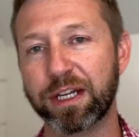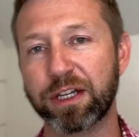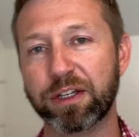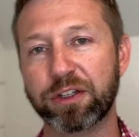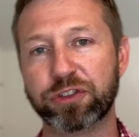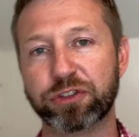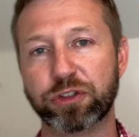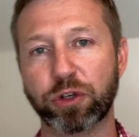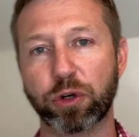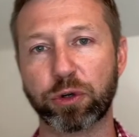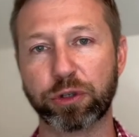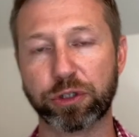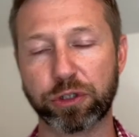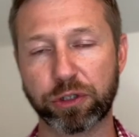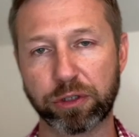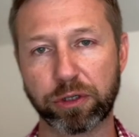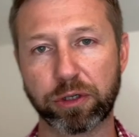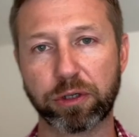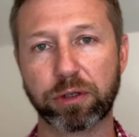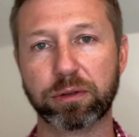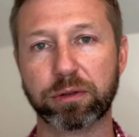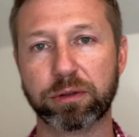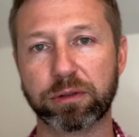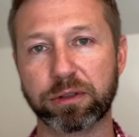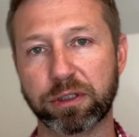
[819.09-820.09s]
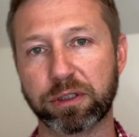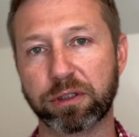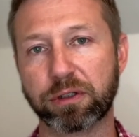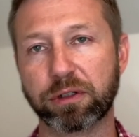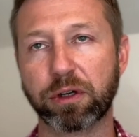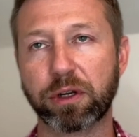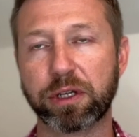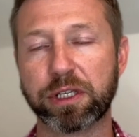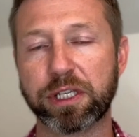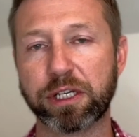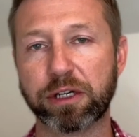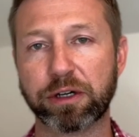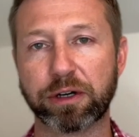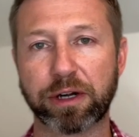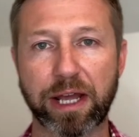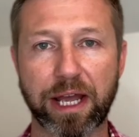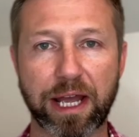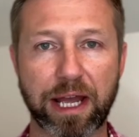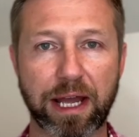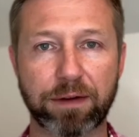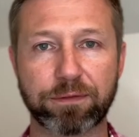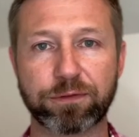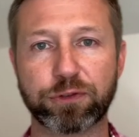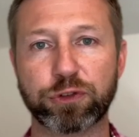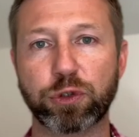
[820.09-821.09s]
So, you know, you're a year and a
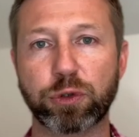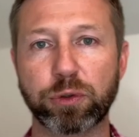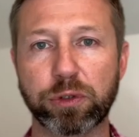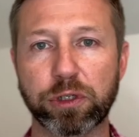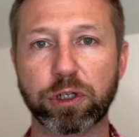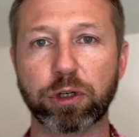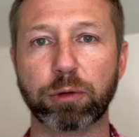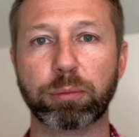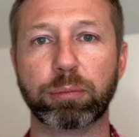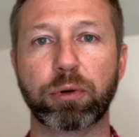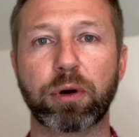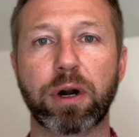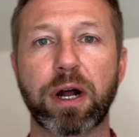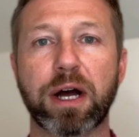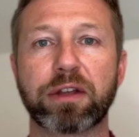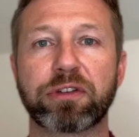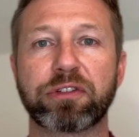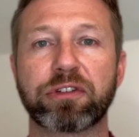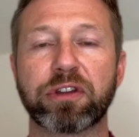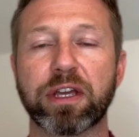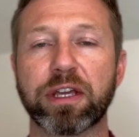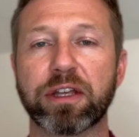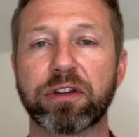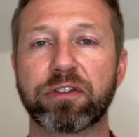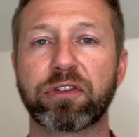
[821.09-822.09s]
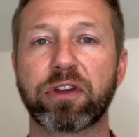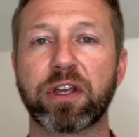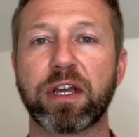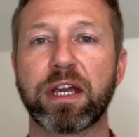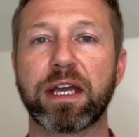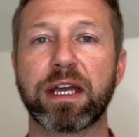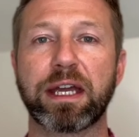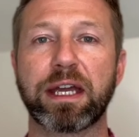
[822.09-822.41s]
half, two year process.